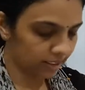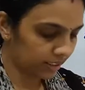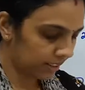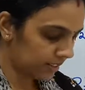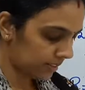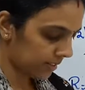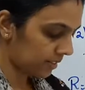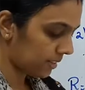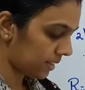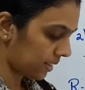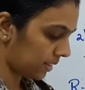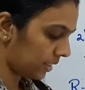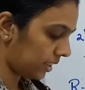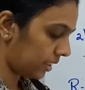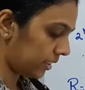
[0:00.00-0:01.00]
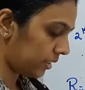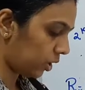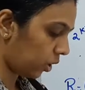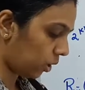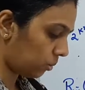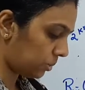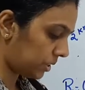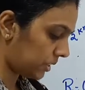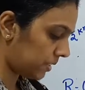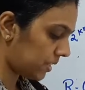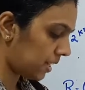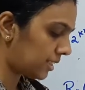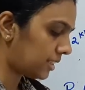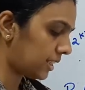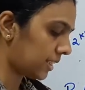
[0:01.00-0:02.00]
the distance here, the options
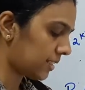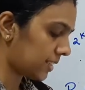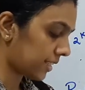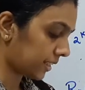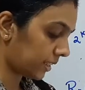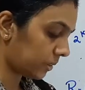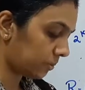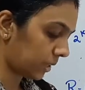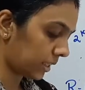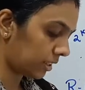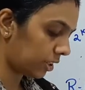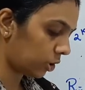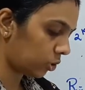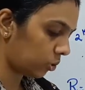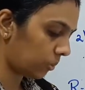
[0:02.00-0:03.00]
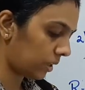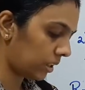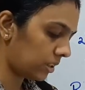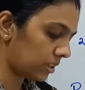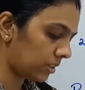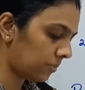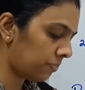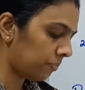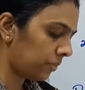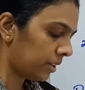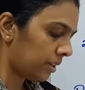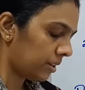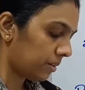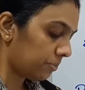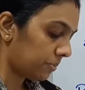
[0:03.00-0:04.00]
are 10 second 1 kilometer,
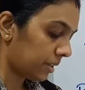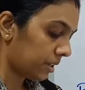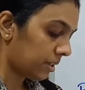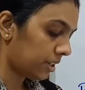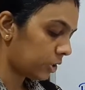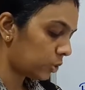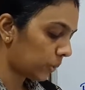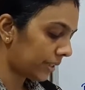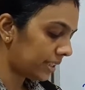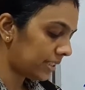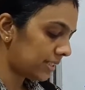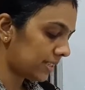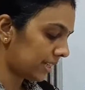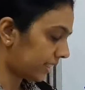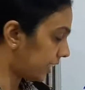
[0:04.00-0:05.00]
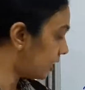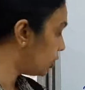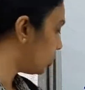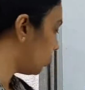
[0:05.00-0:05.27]
20 second